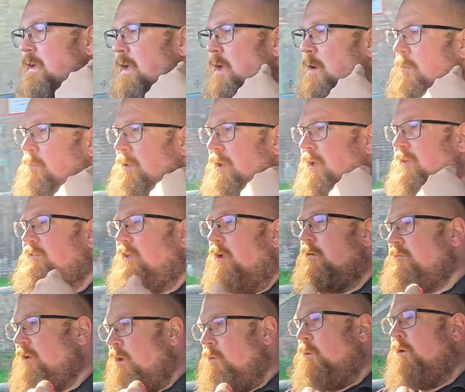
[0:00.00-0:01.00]
but I don't
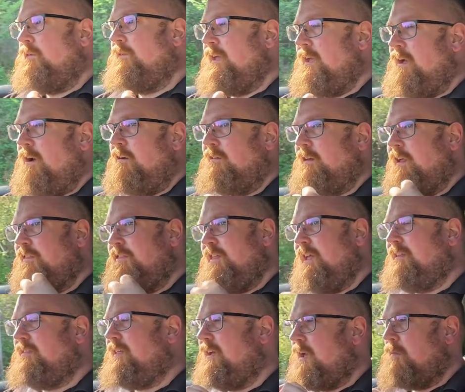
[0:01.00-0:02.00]
know what they are, and I think
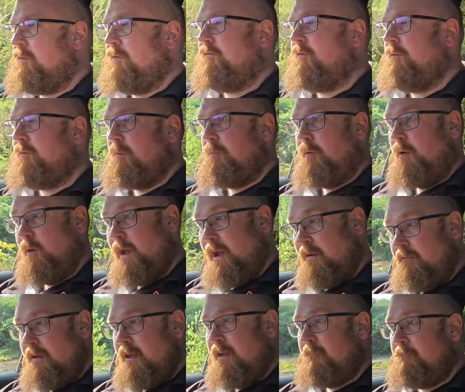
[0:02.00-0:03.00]
they're coming from the boot
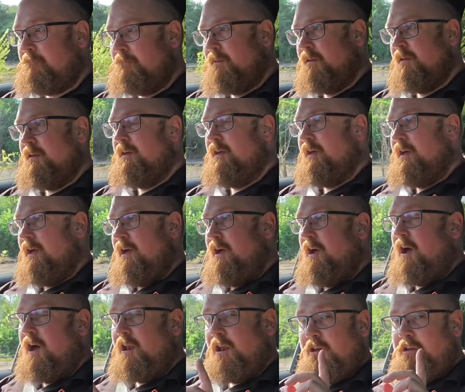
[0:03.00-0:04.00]
area,
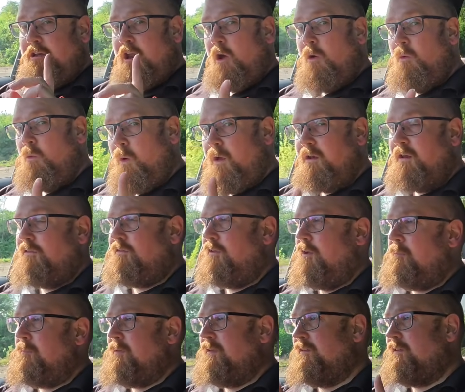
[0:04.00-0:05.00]
and I know one of
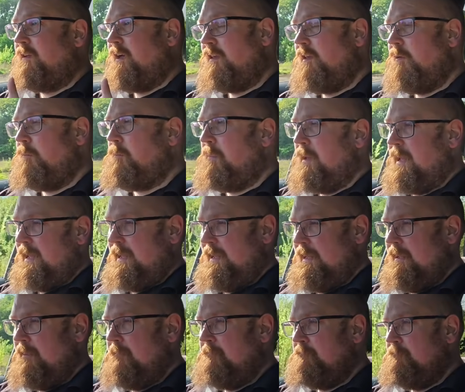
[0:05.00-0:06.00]
them is going to be
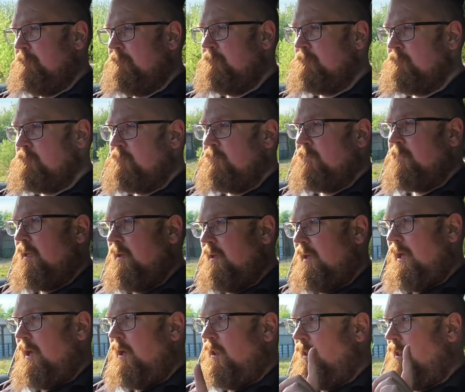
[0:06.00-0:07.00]

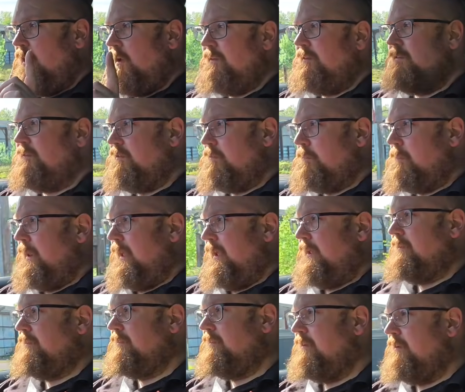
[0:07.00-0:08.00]
a license
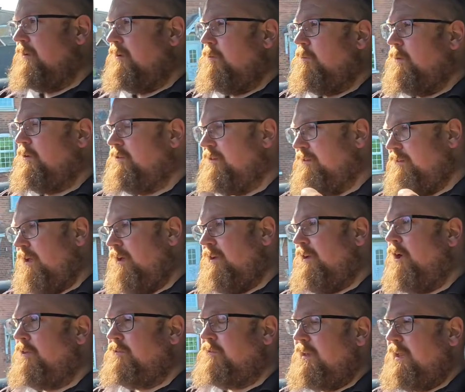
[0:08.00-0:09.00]
plate which is
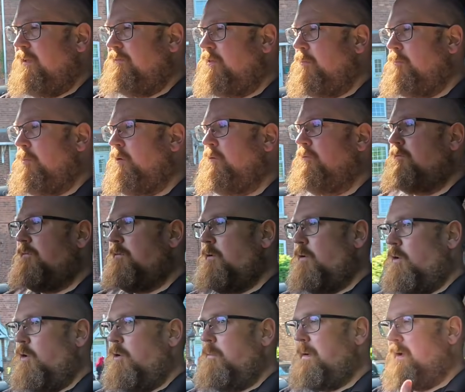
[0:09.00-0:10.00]
underneath the boot
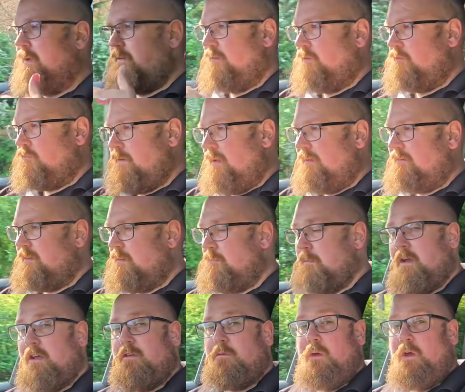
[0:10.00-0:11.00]
floor, because it's resting,
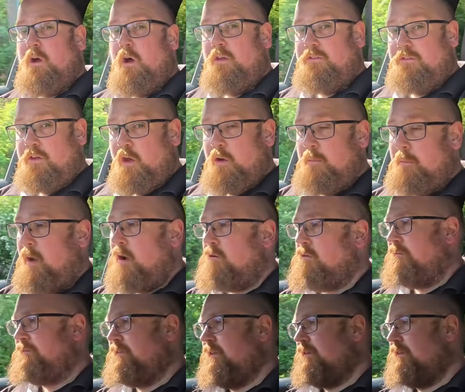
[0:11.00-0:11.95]
because we got a tow bar on this